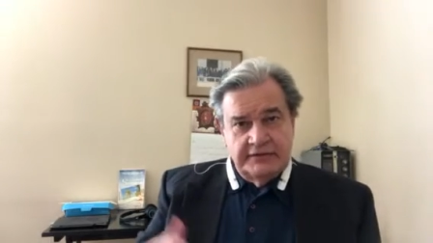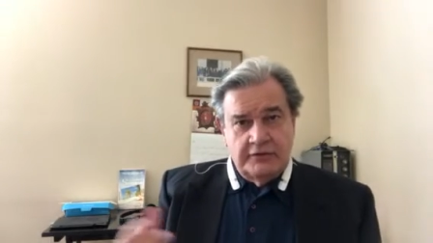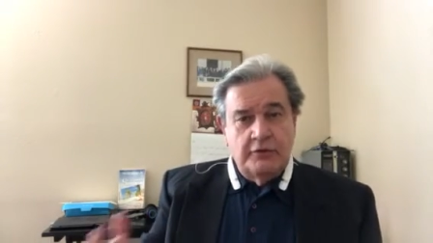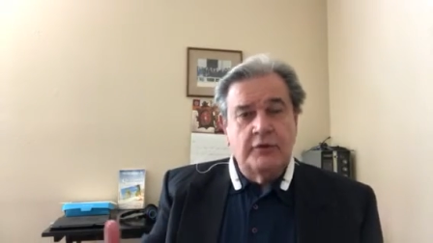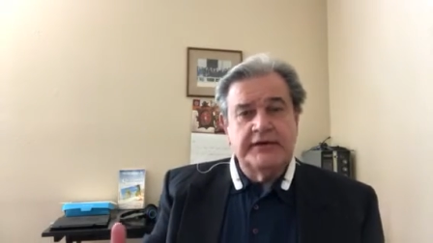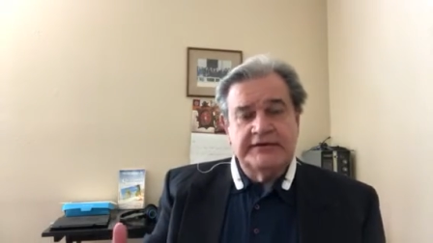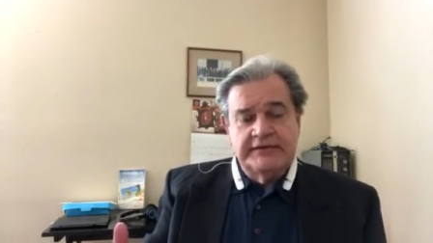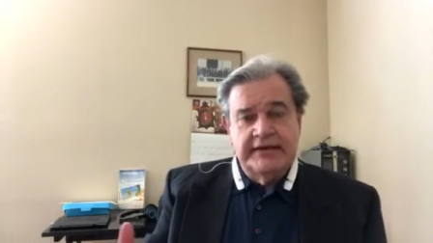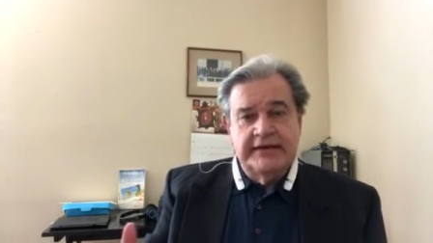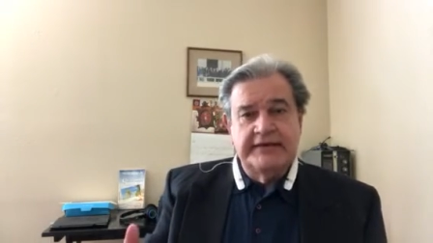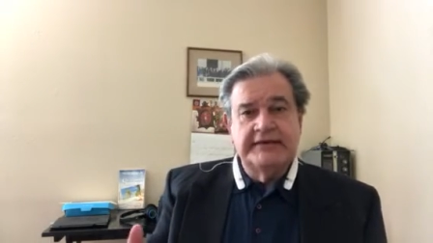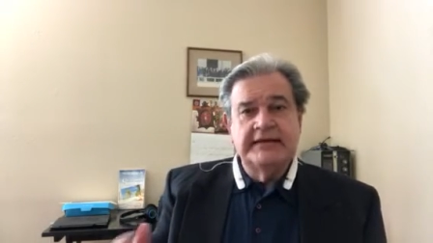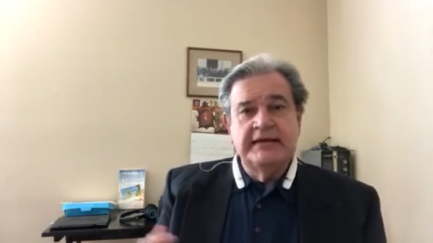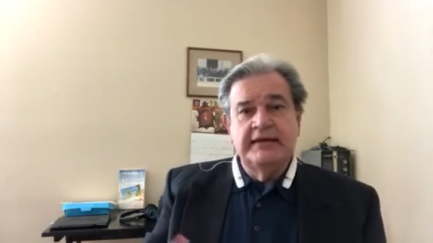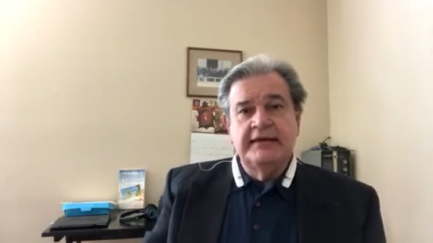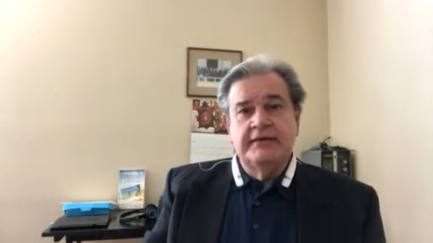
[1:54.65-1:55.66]
court
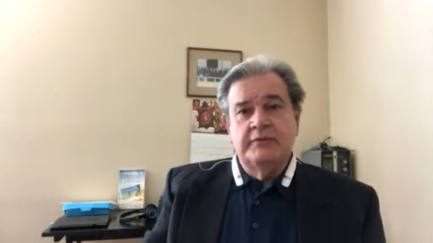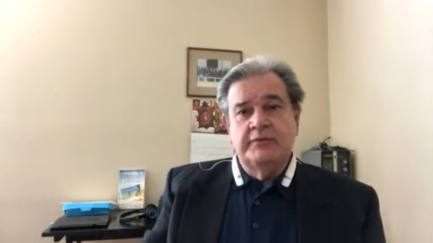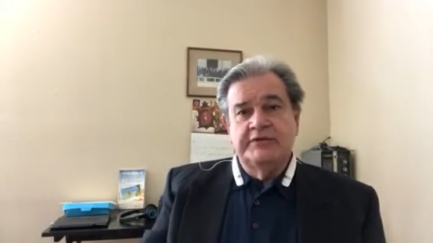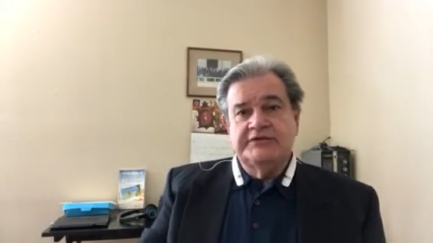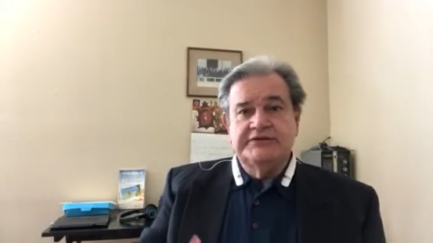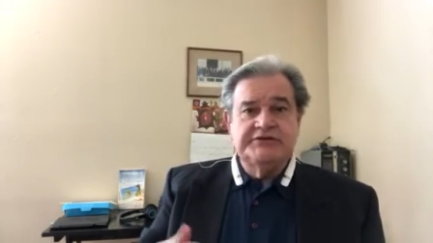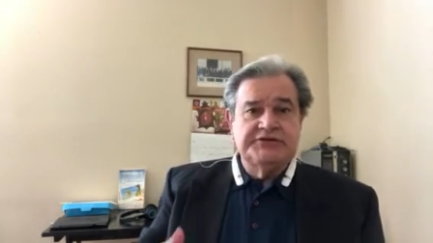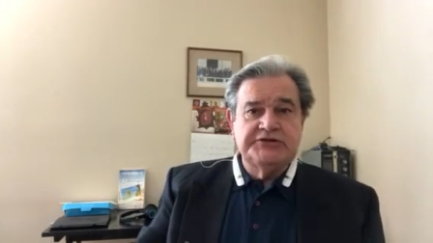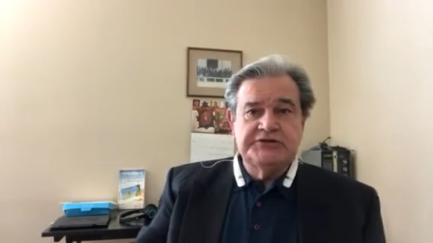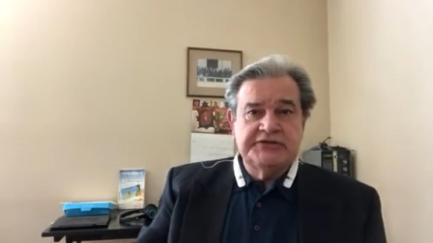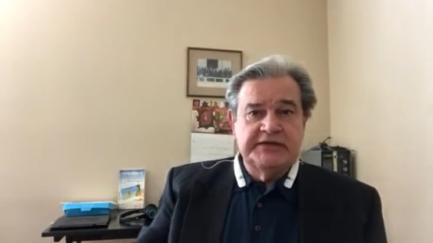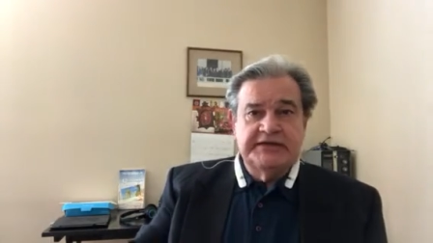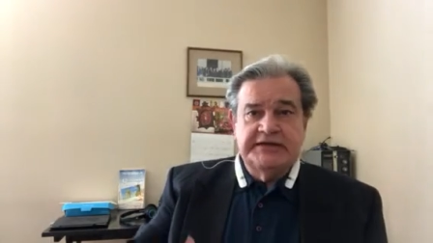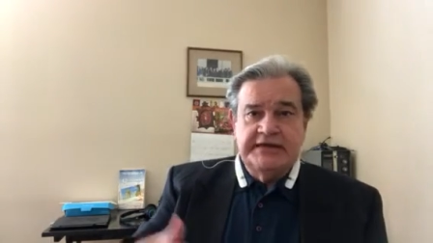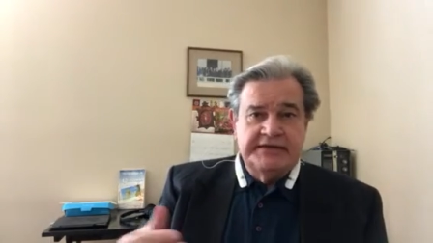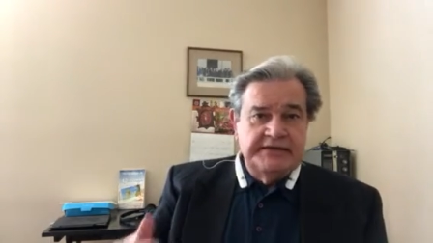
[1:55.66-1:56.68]
date which is
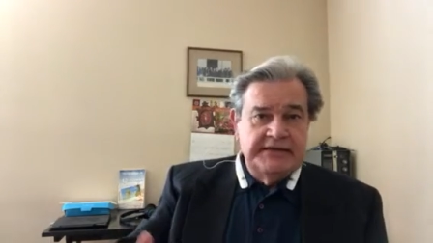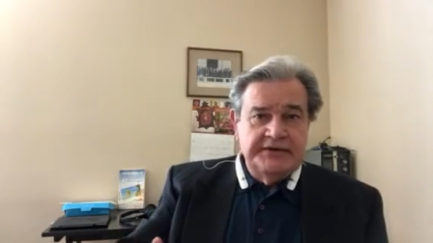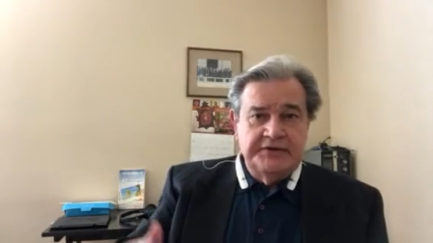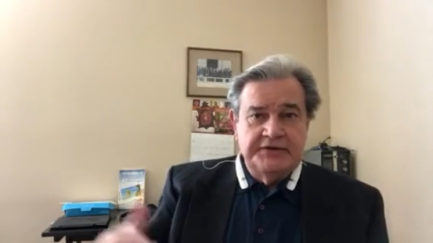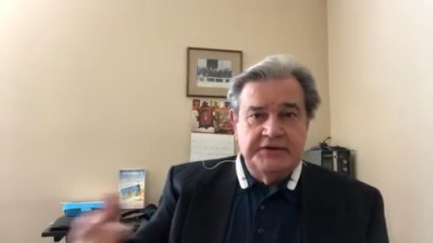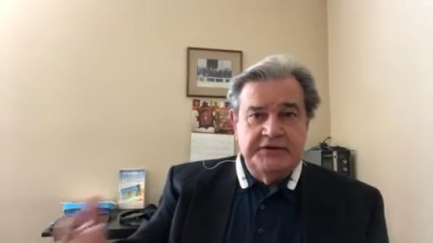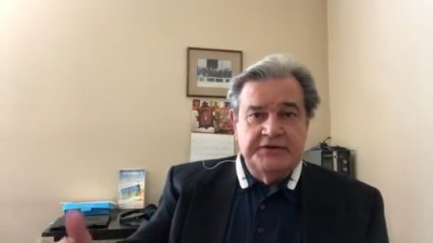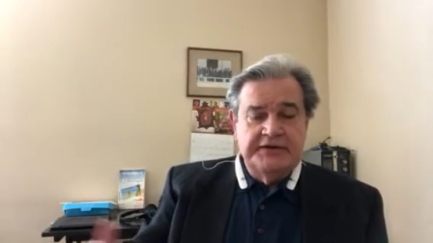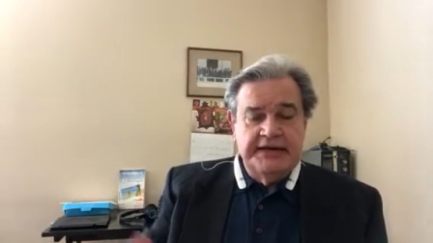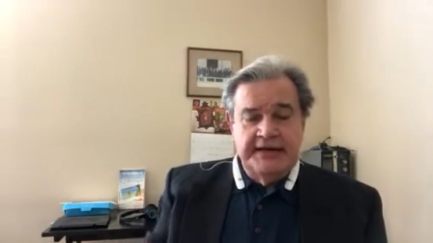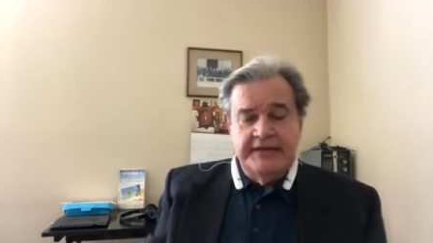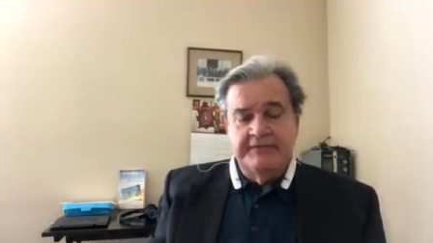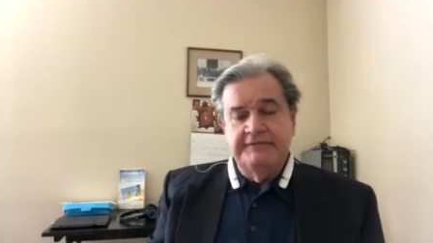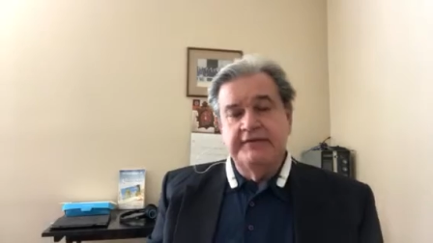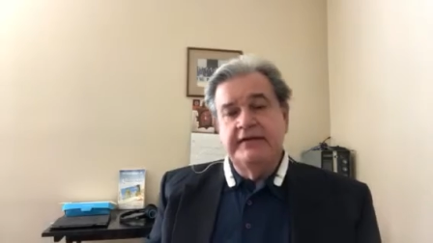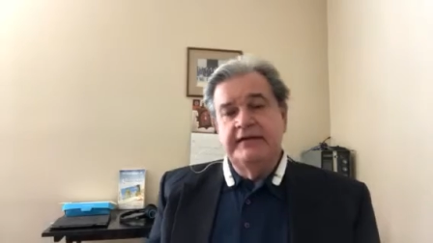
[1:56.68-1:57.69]
usually a year, a year and a
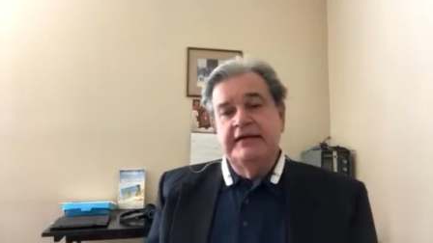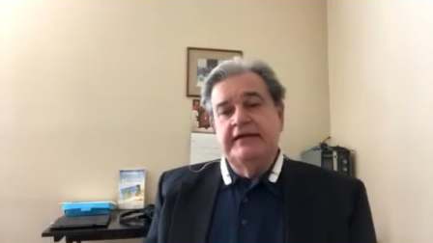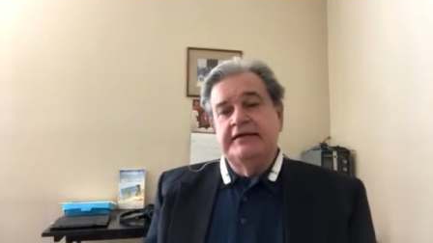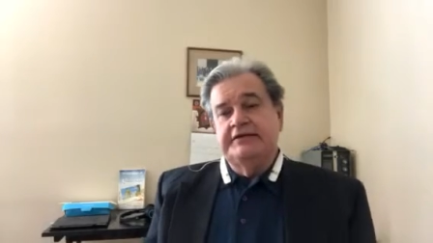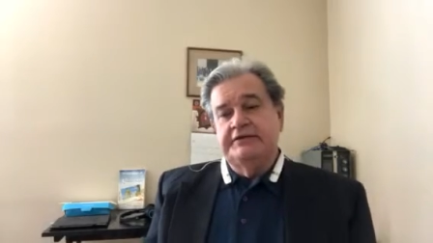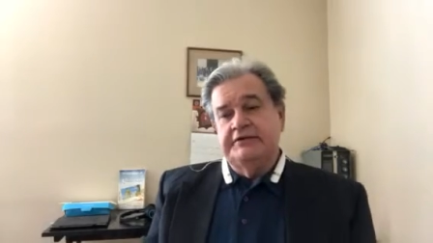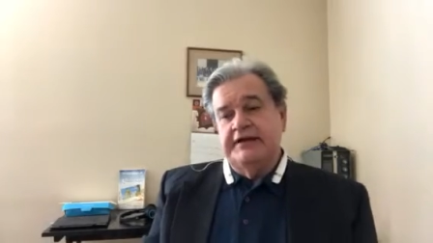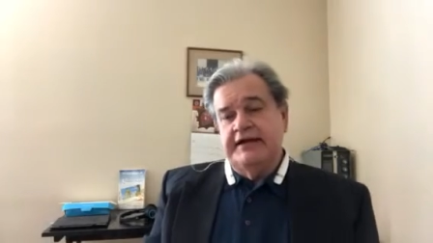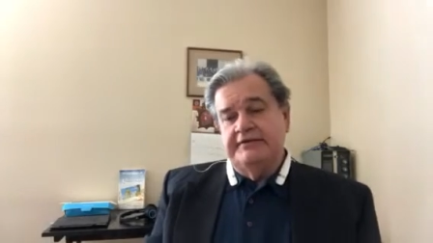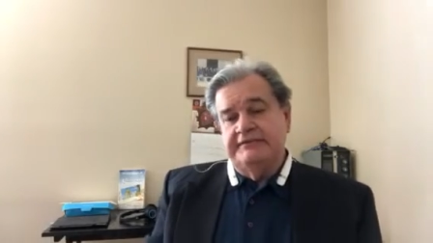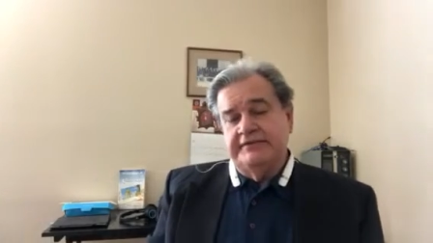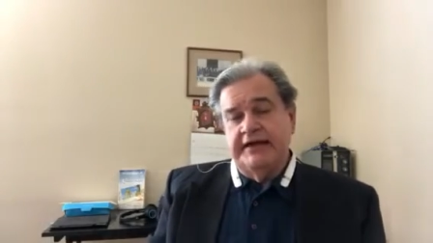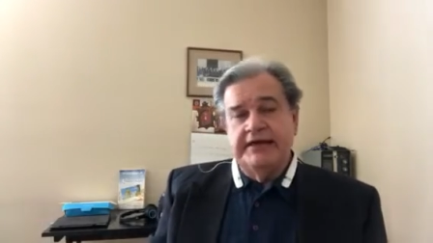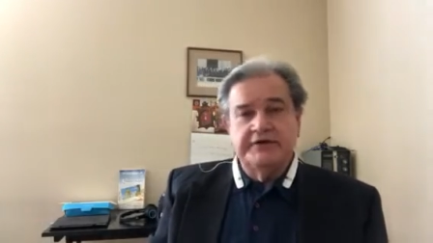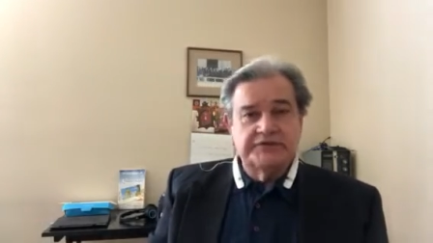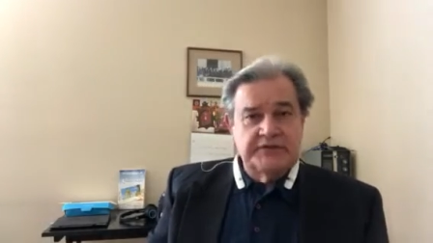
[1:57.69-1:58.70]
half, year and a half later.